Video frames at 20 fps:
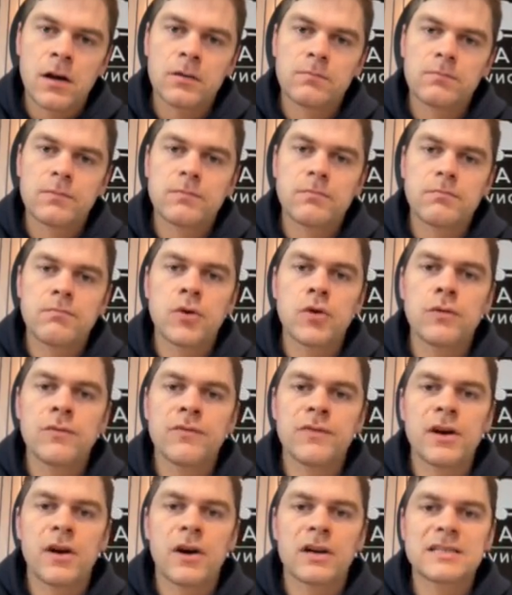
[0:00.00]
move
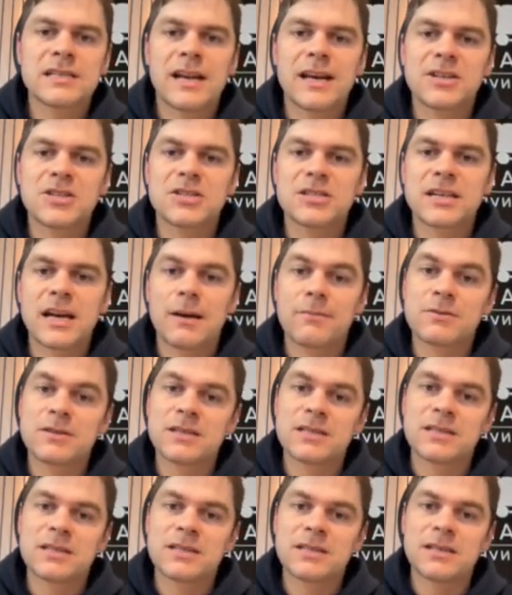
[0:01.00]
the isolation taps
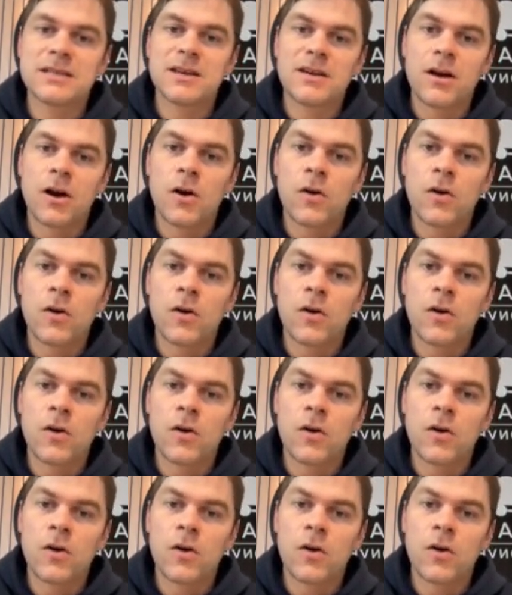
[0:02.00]
into the